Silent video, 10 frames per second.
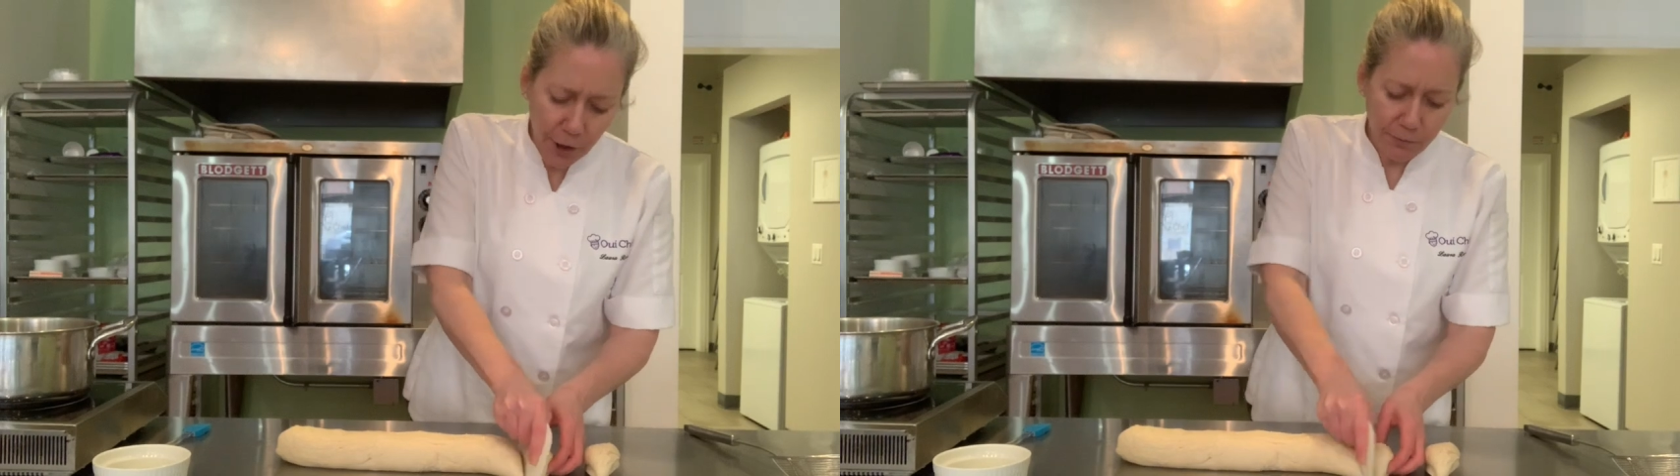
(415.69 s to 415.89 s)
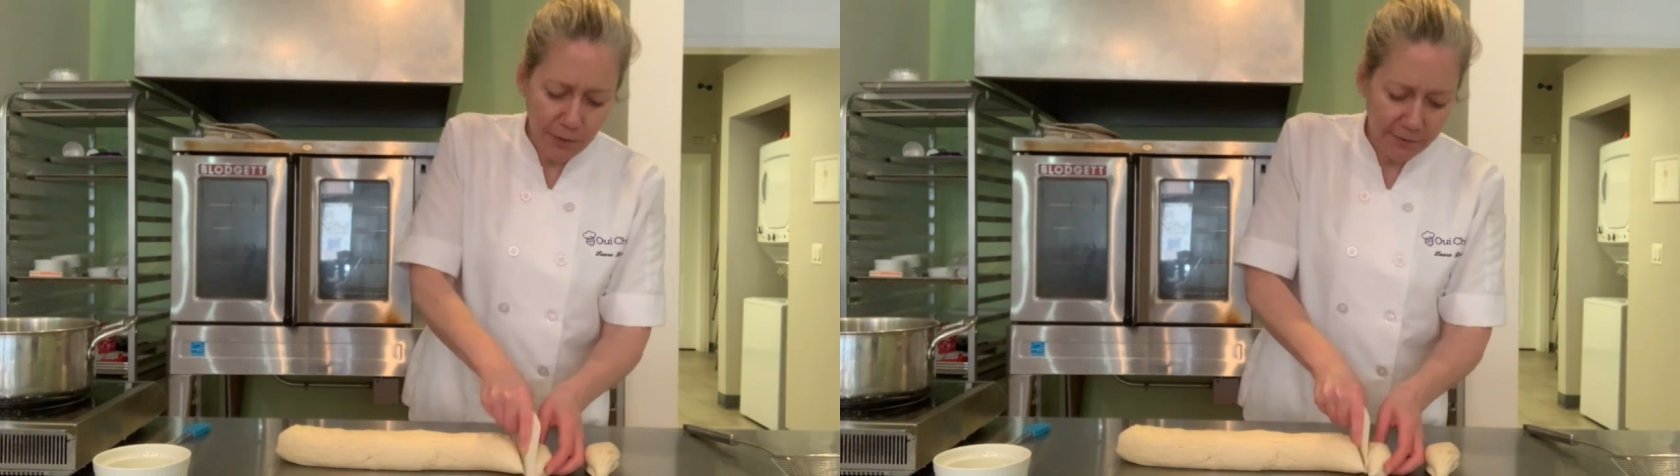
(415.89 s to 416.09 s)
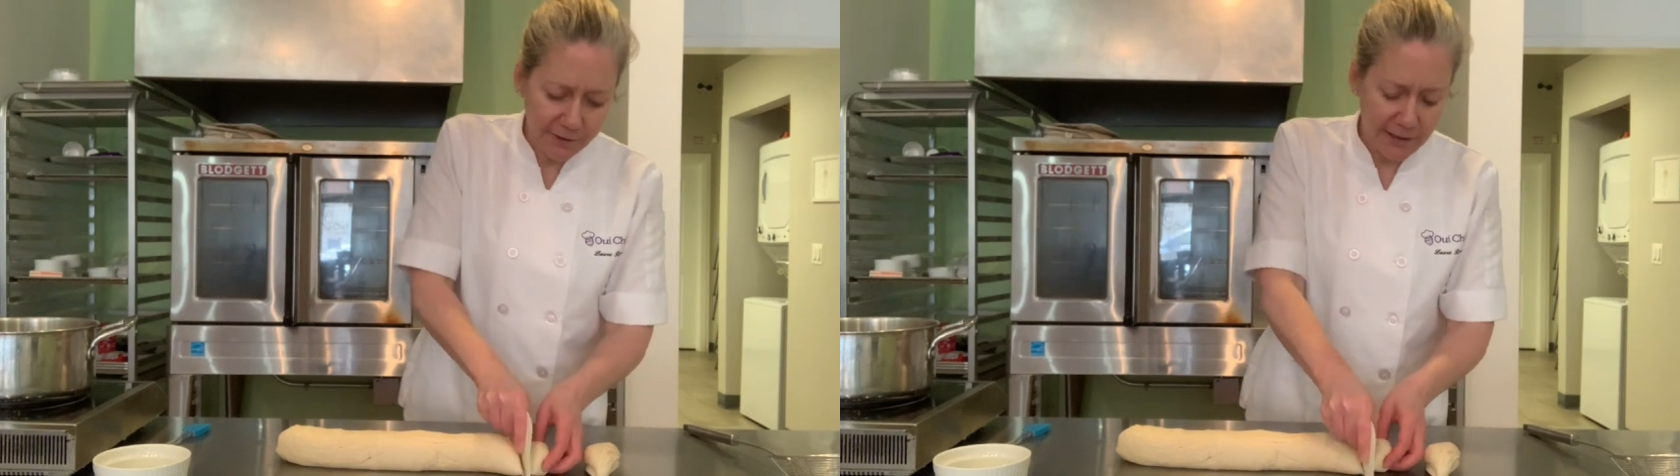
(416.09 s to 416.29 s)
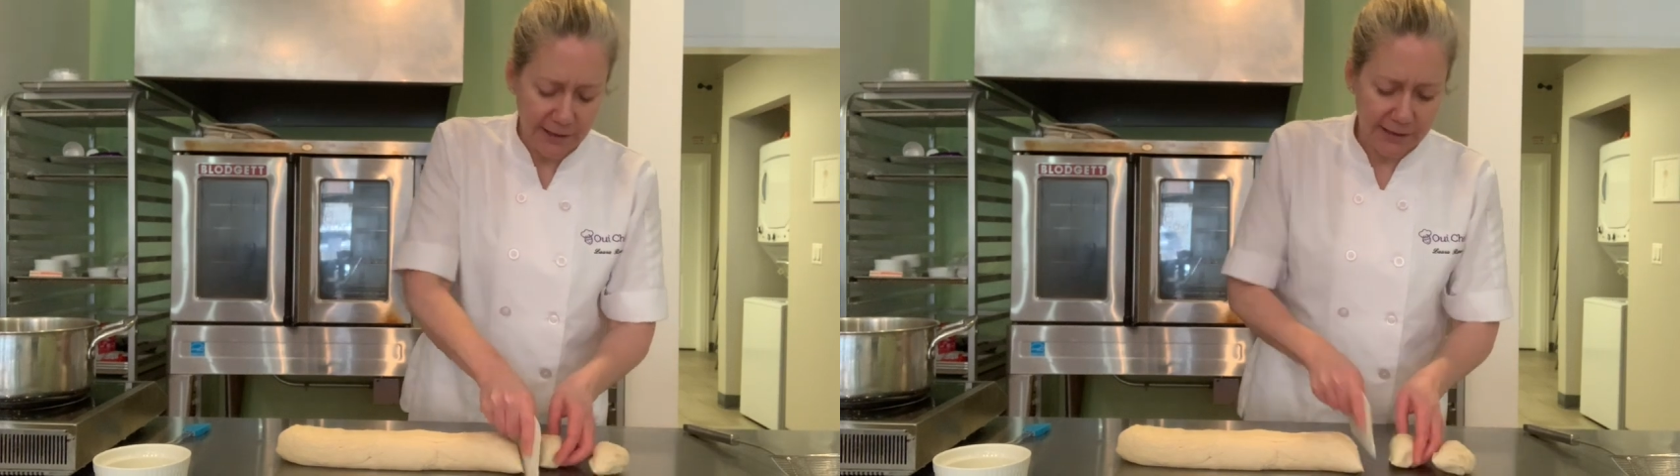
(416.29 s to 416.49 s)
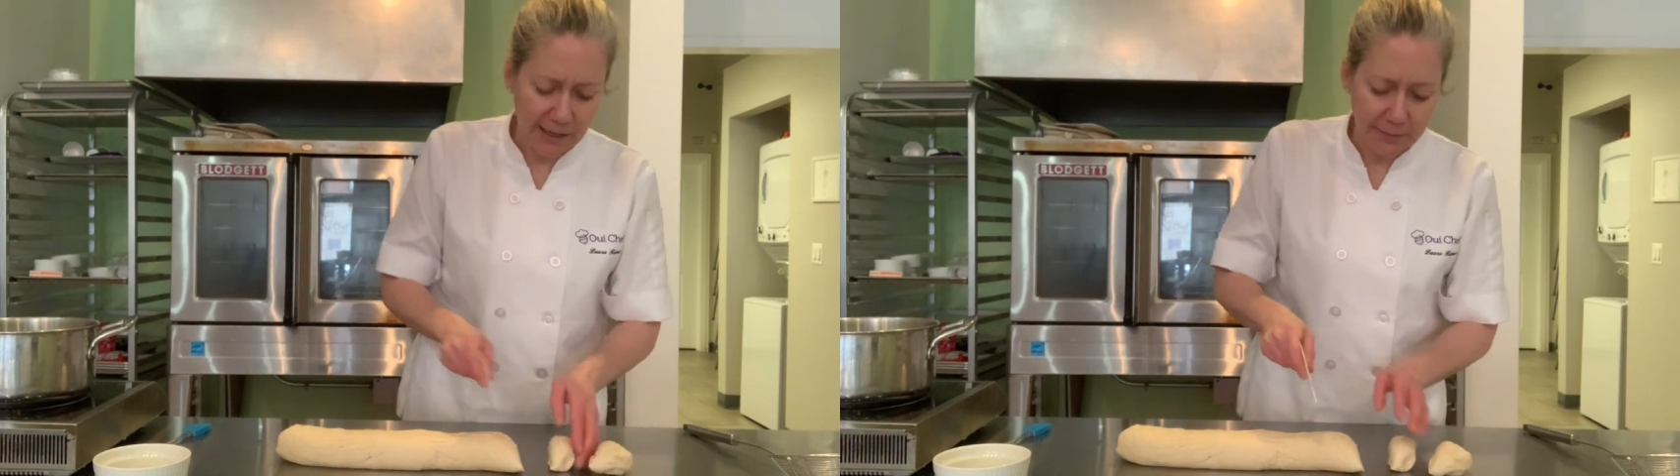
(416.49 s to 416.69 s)
are roughly
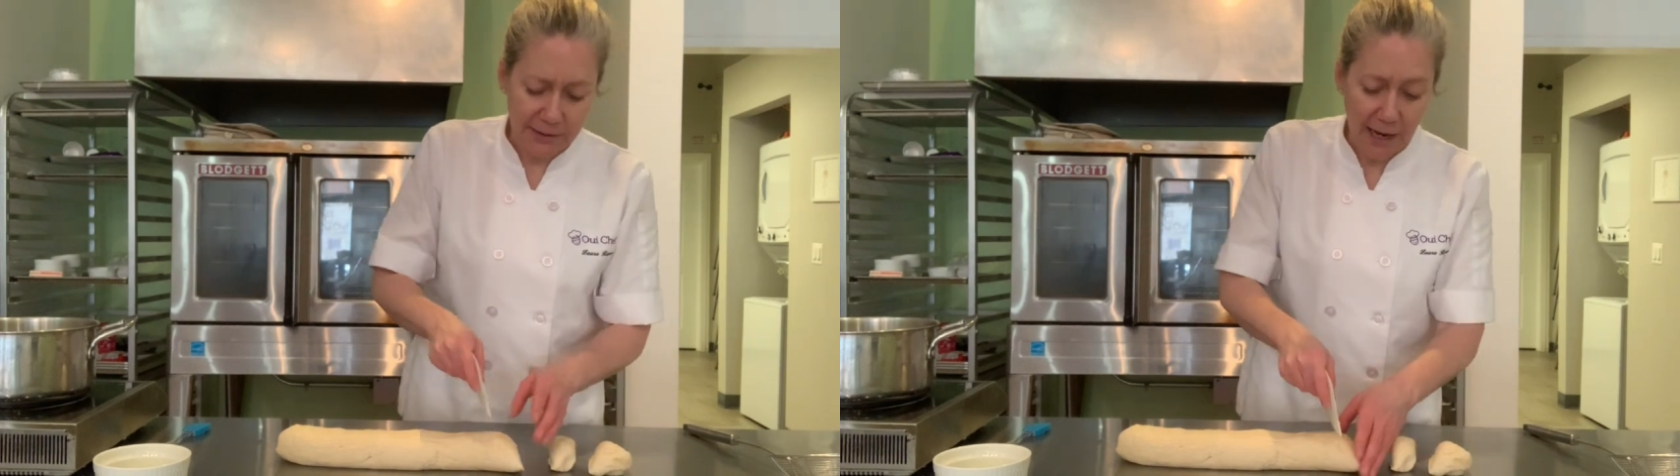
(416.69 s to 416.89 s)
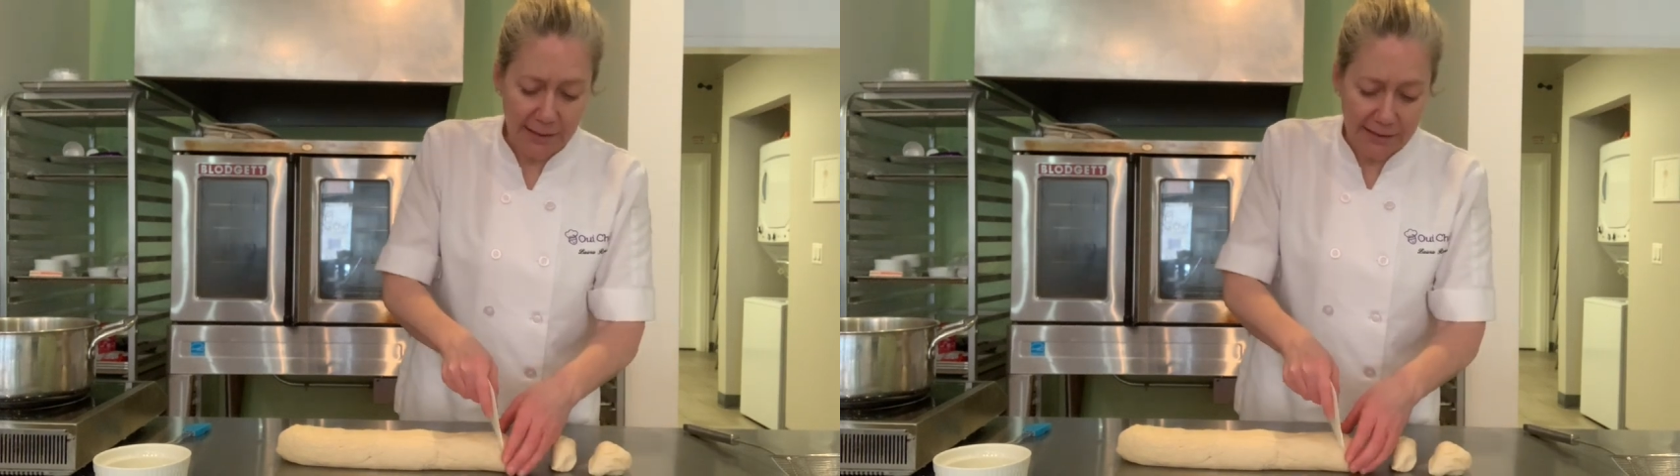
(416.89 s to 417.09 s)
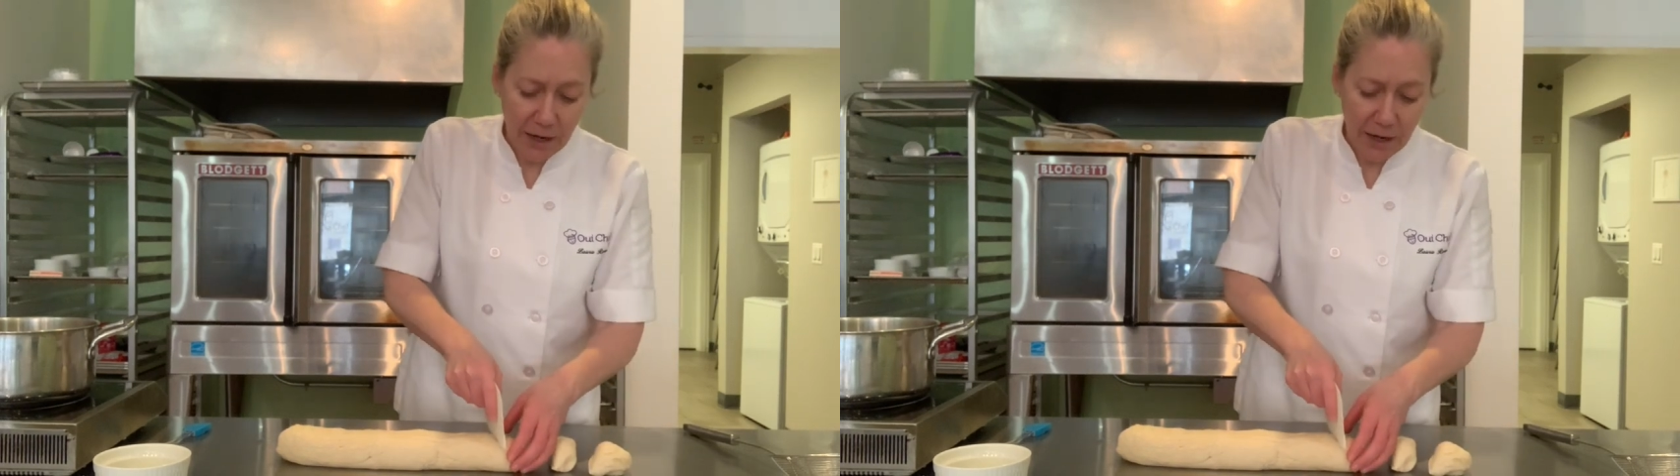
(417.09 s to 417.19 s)
the same size.